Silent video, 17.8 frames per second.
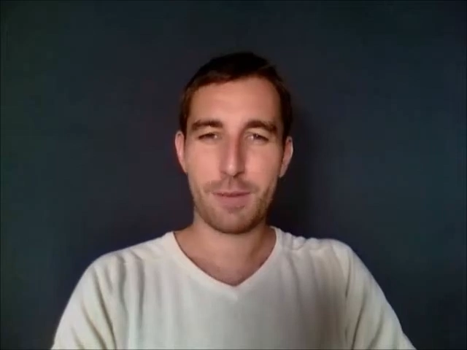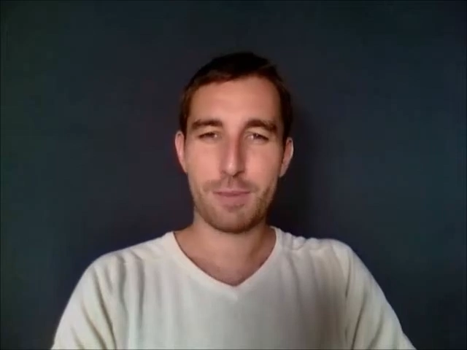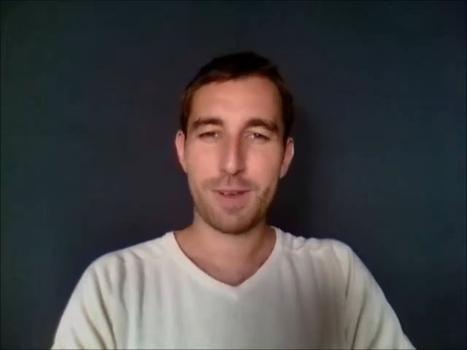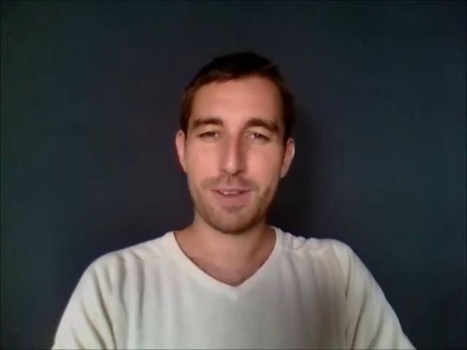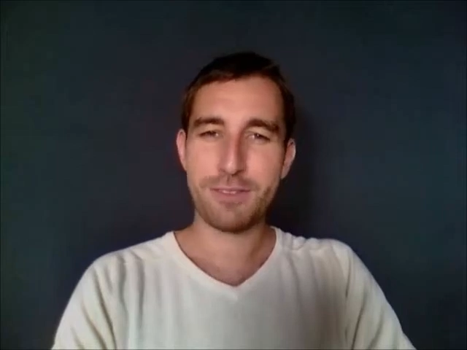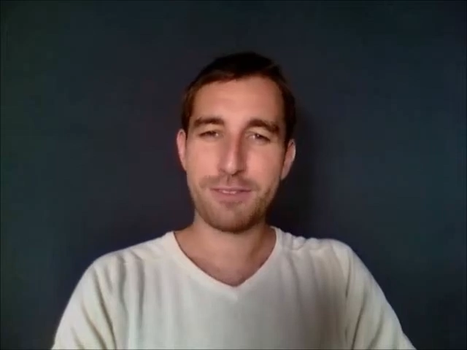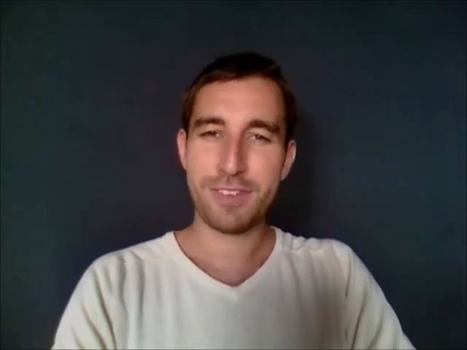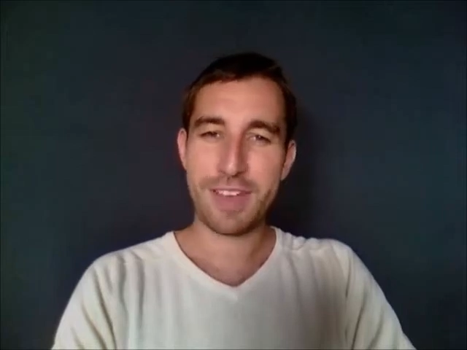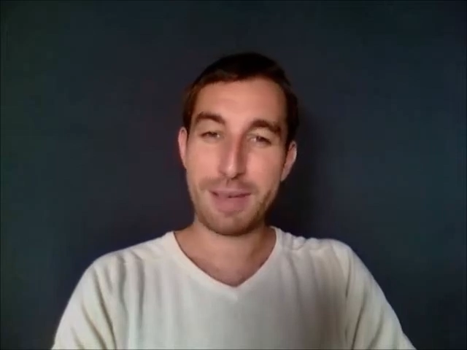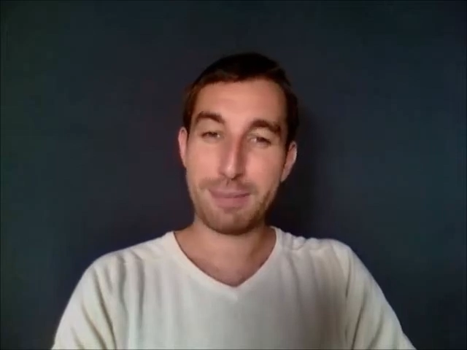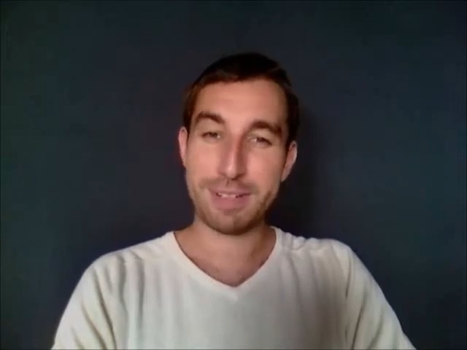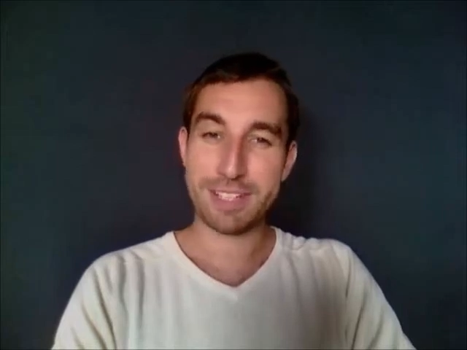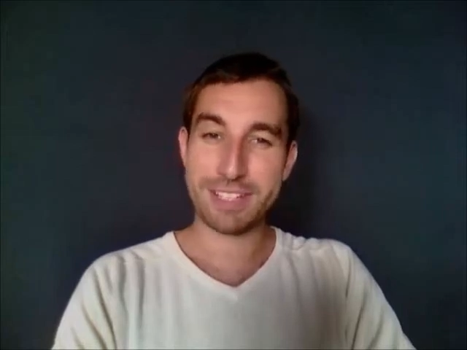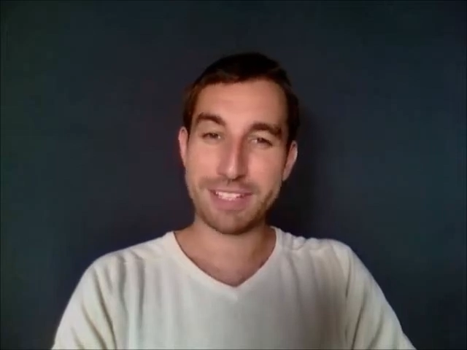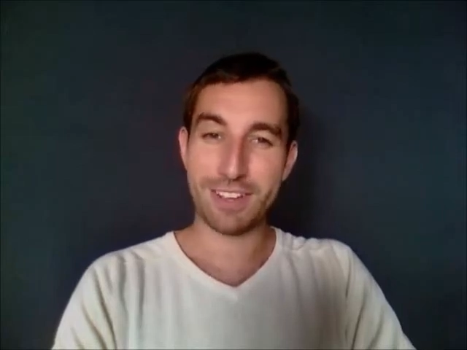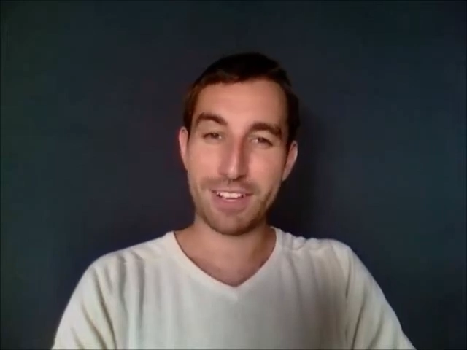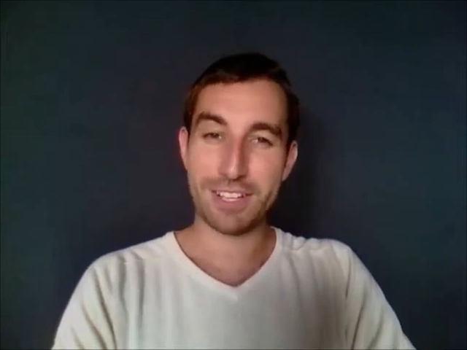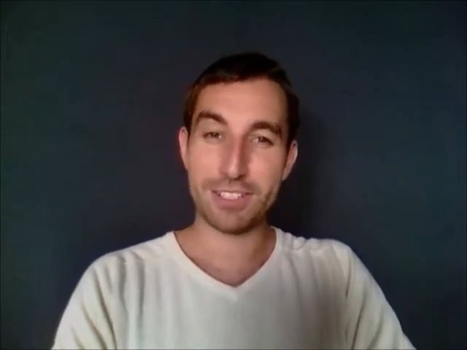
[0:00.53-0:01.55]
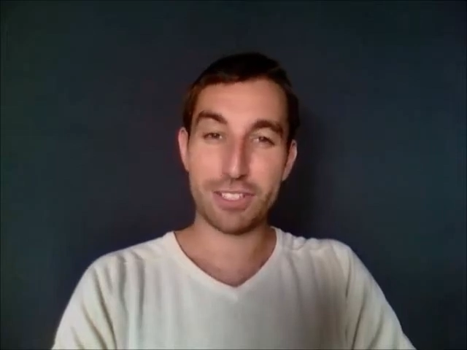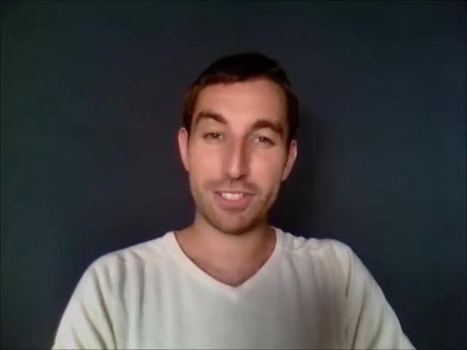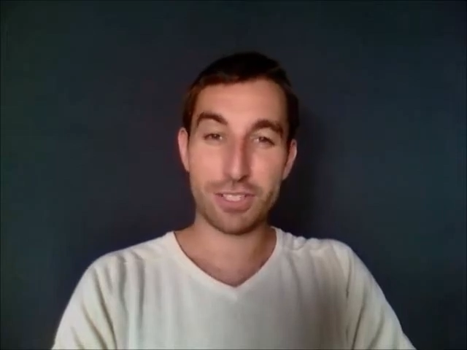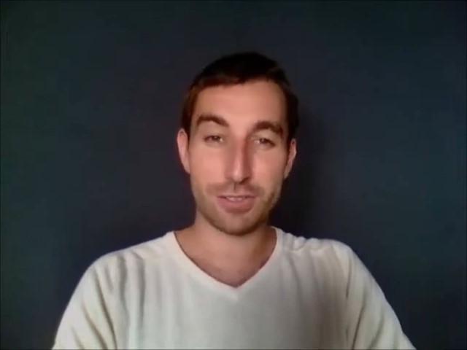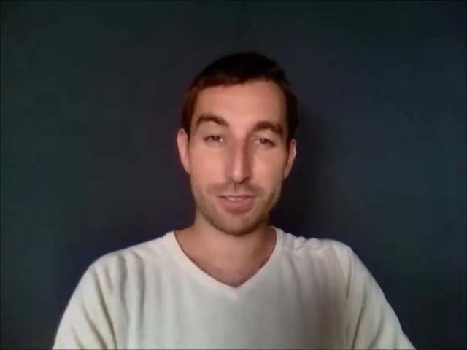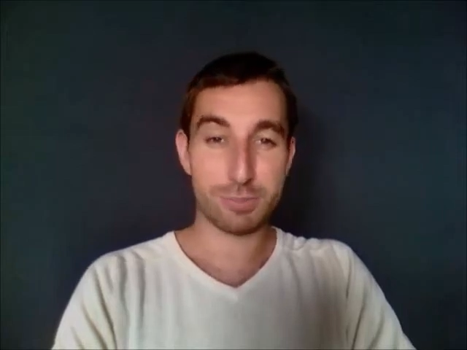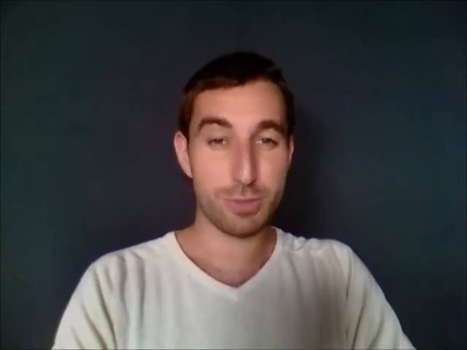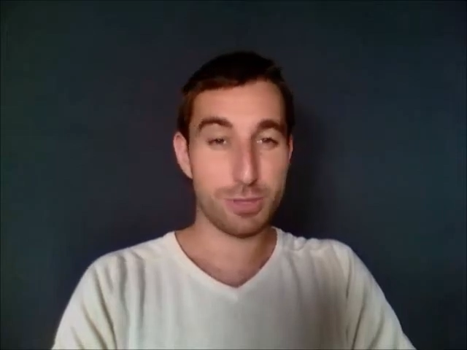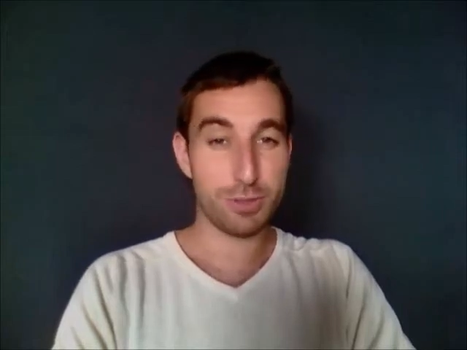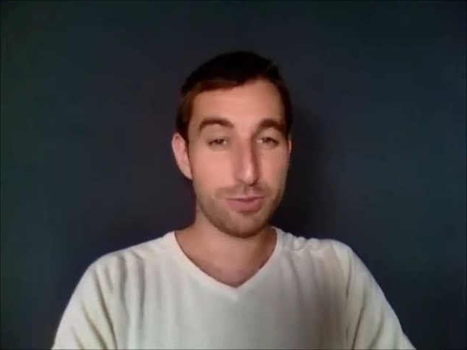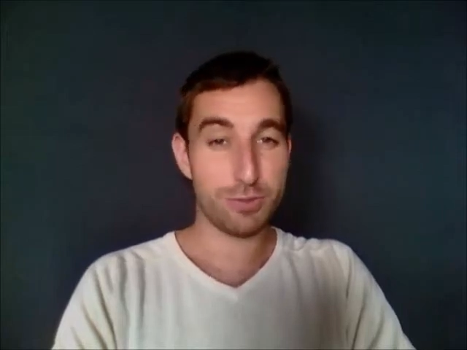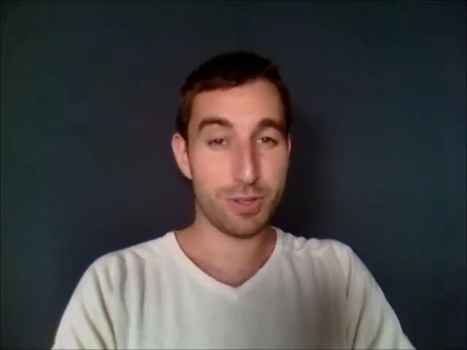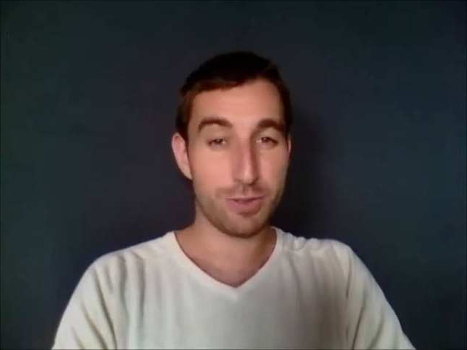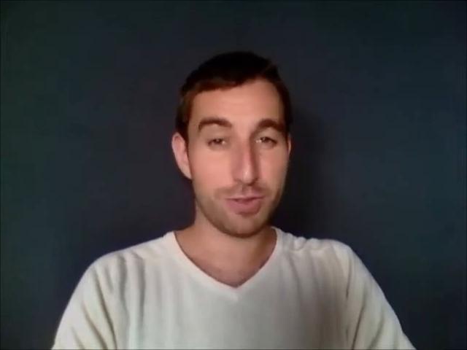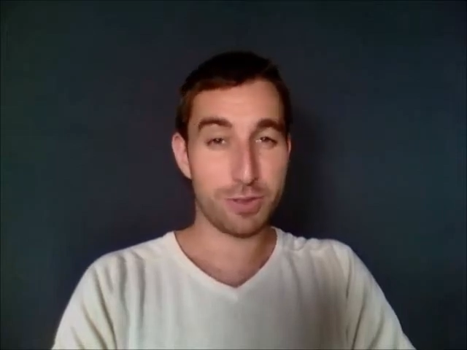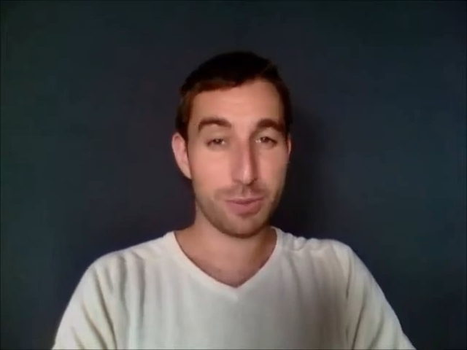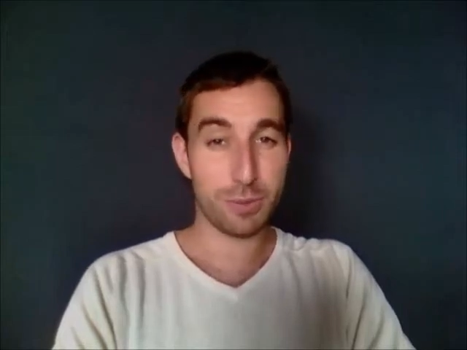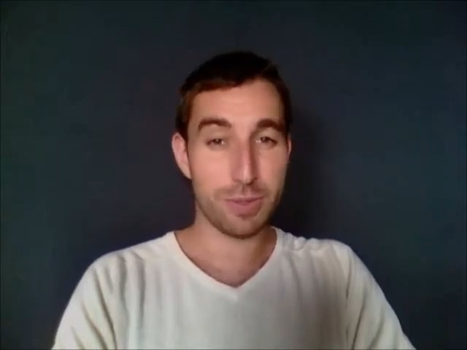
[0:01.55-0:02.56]
My family and I just moved
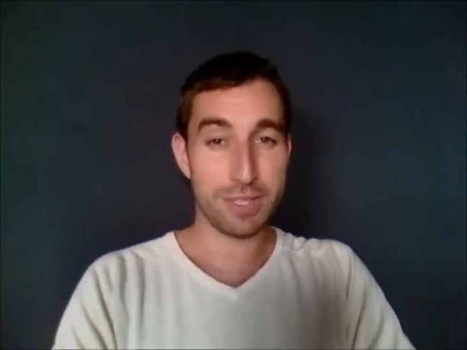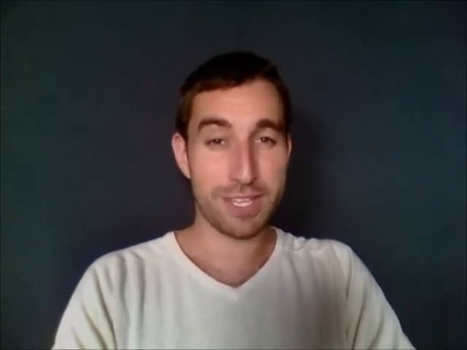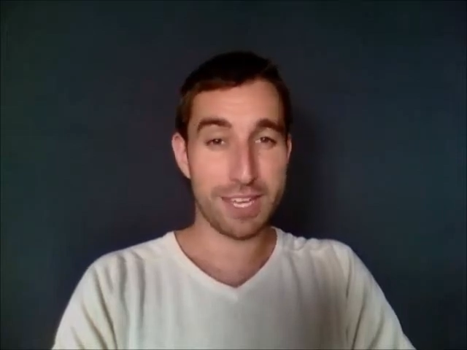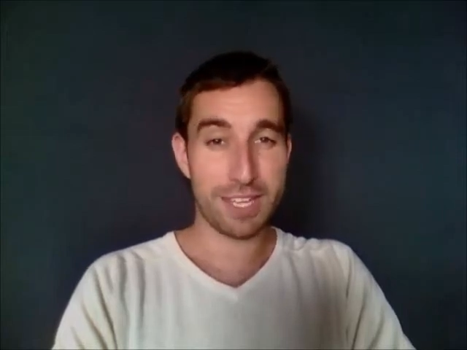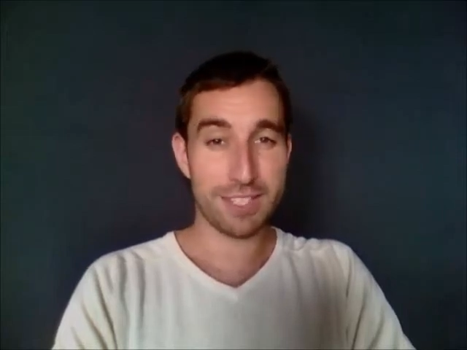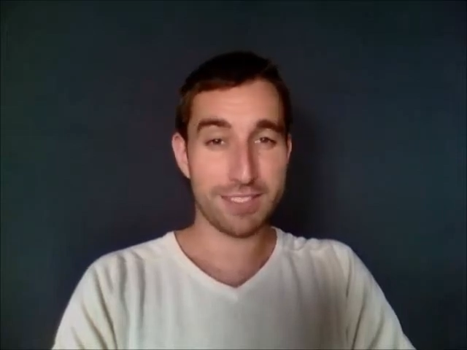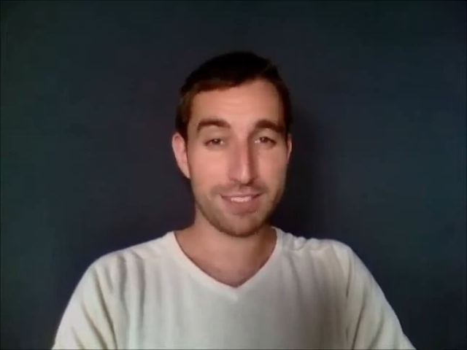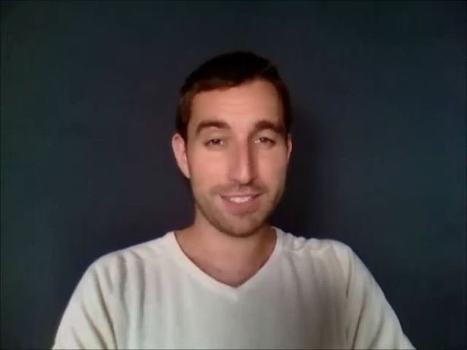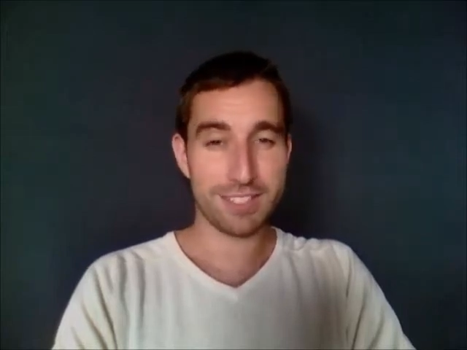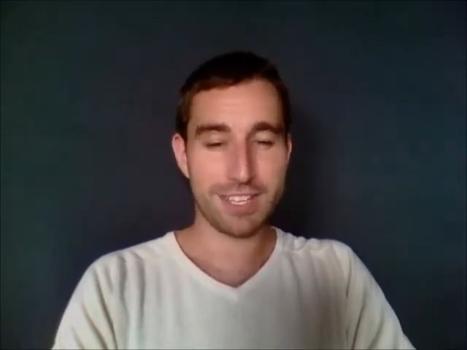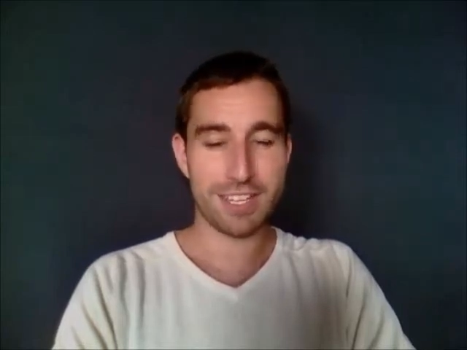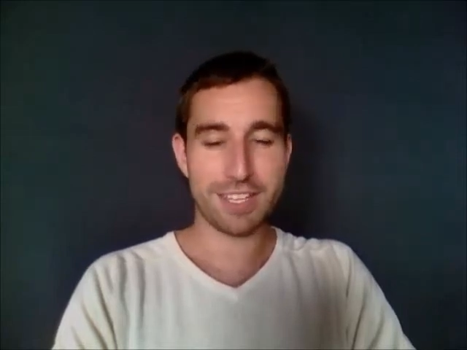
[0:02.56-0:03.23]
over the weekend,